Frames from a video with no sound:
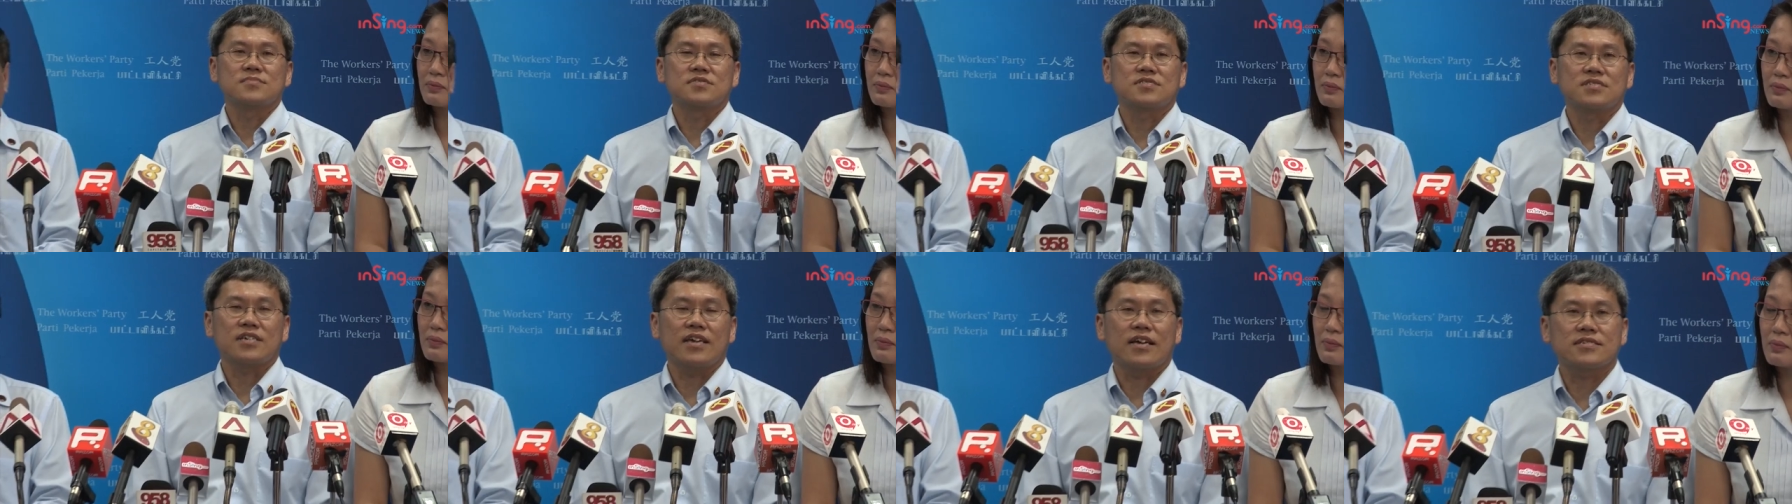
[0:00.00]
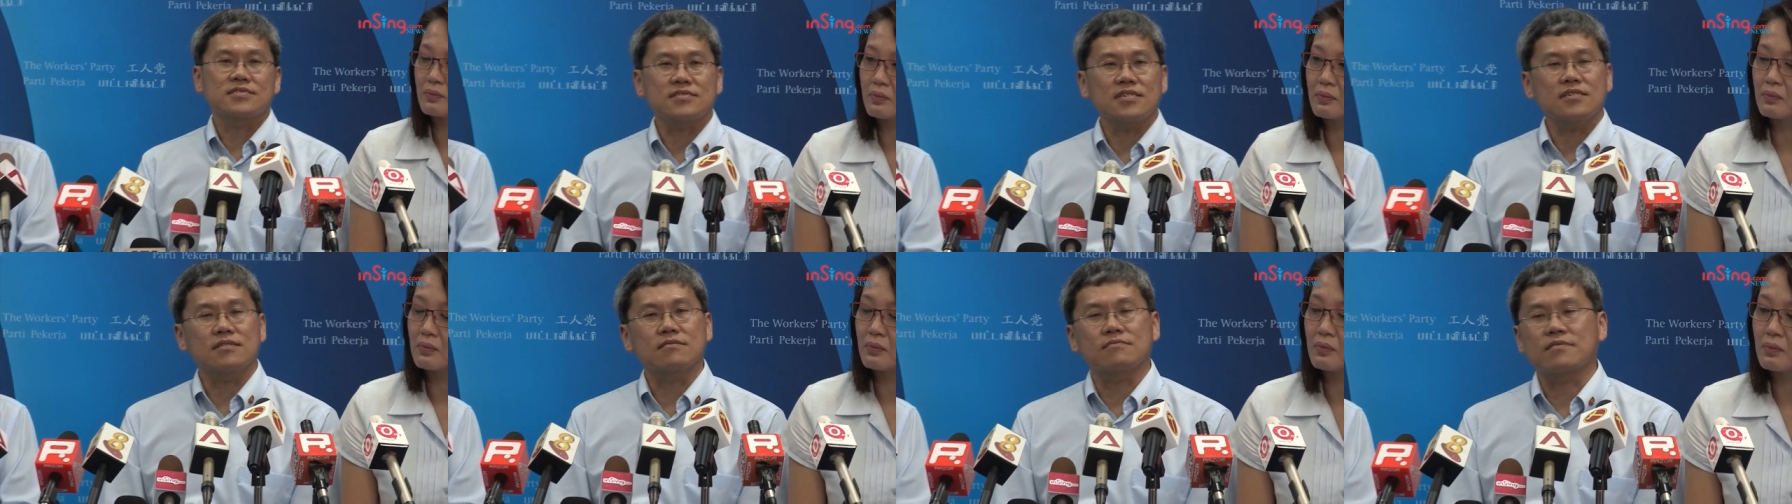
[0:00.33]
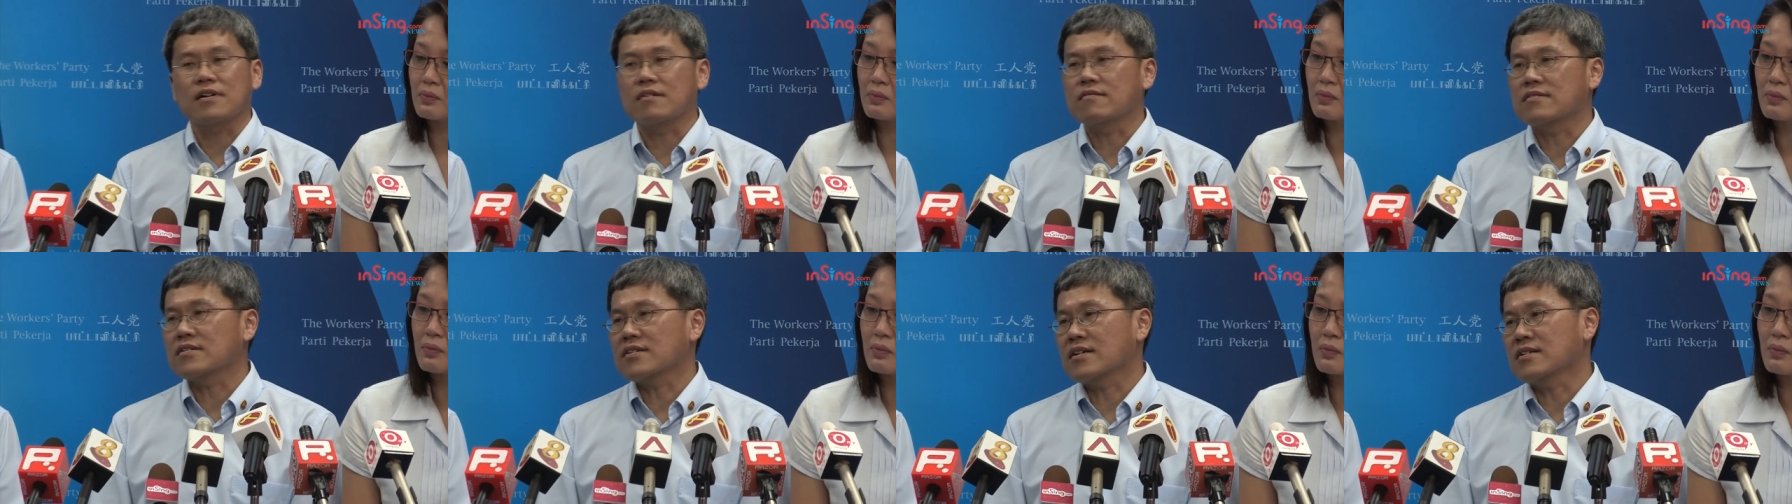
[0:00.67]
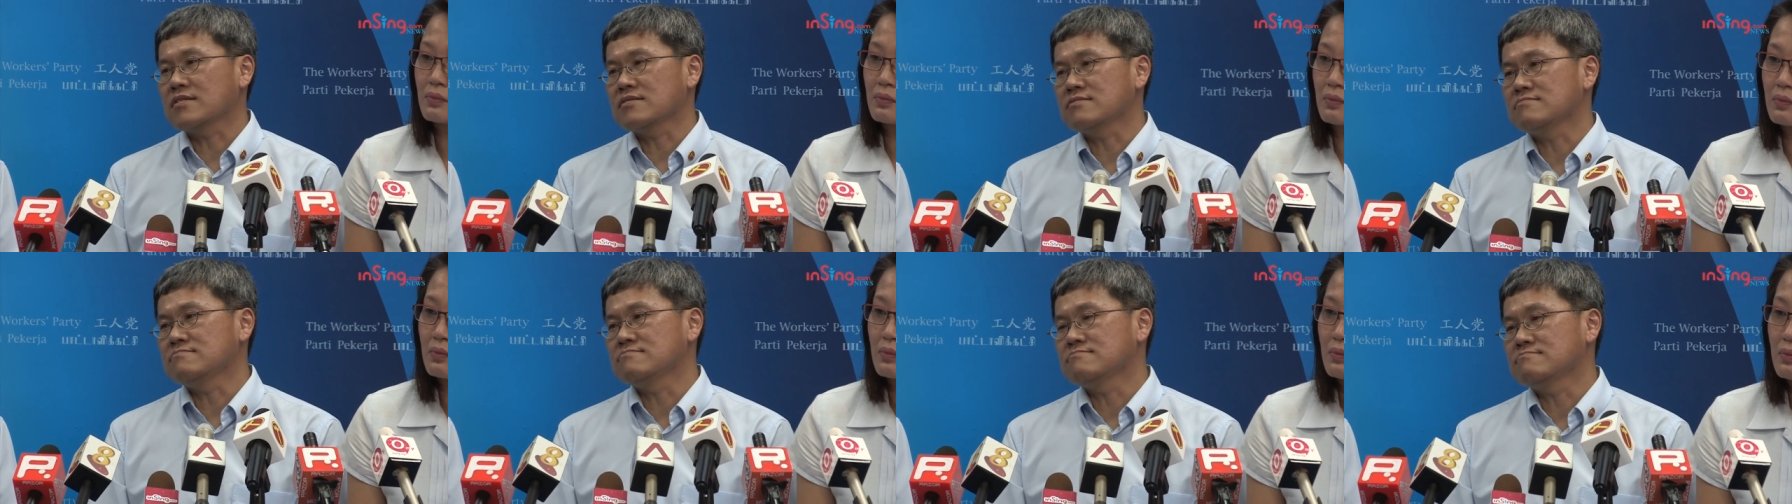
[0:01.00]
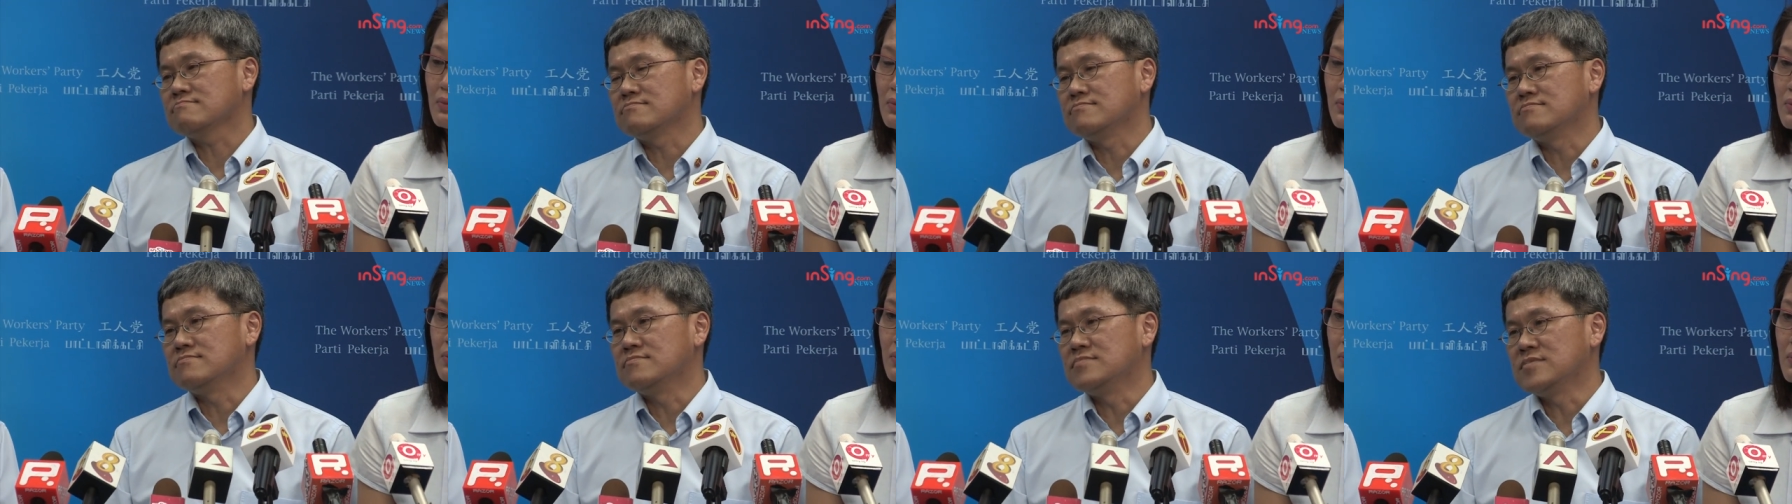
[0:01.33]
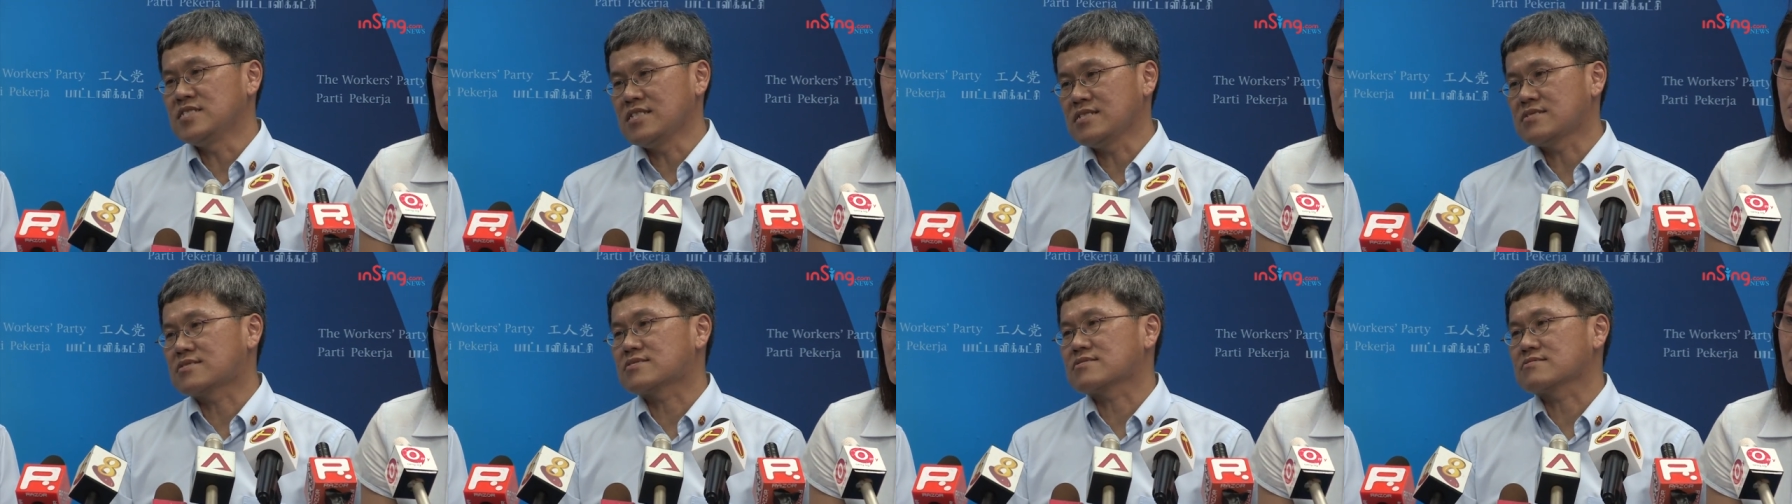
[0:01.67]
The estate of Hougang
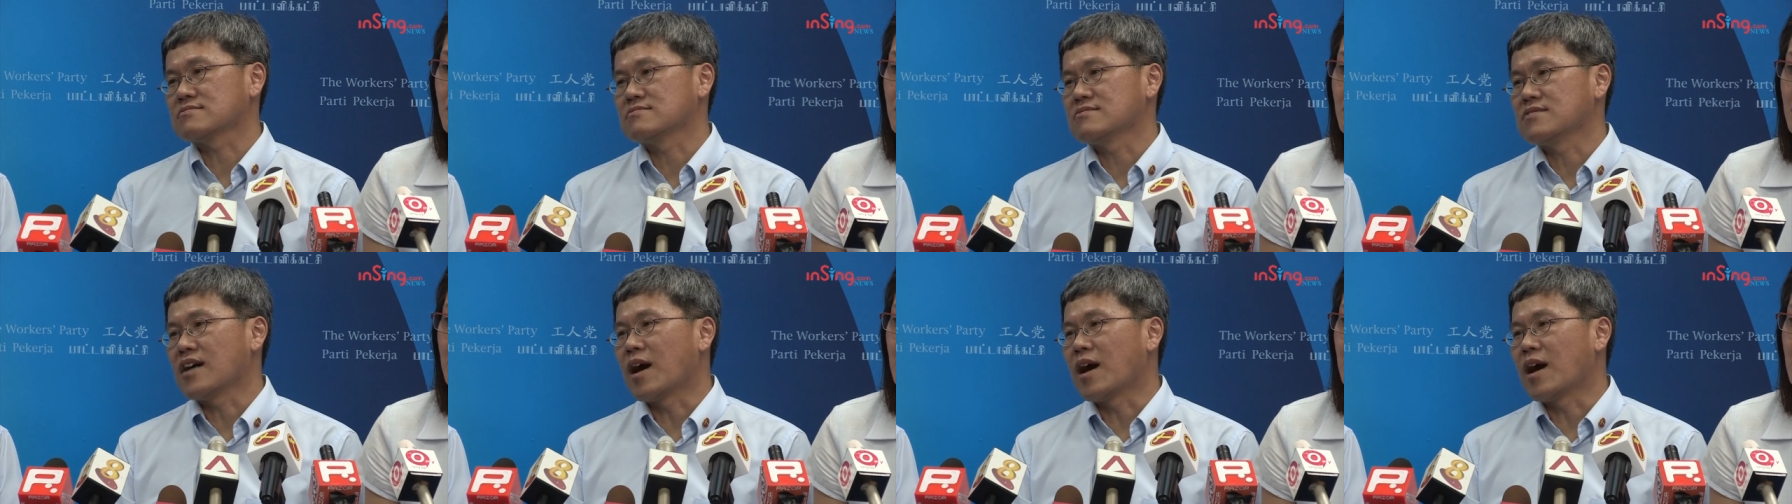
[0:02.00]
needs